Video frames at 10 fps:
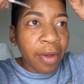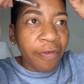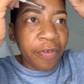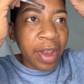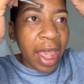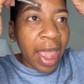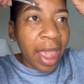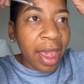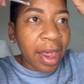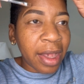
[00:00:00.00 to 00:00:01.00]
flat,
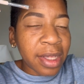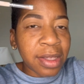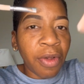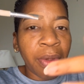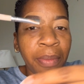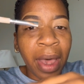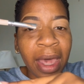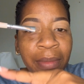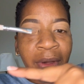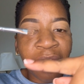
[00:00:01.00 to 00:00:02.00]
so the
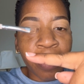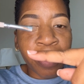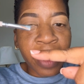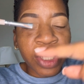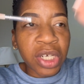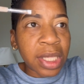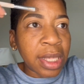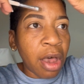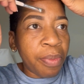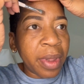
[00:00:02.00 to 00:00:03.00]
bottom of the brush is
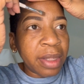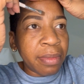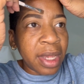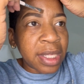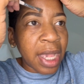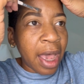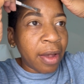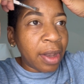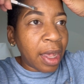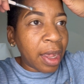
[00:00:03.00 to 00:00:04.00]
helping me to
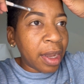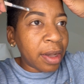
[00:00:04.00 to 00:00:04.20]
outline.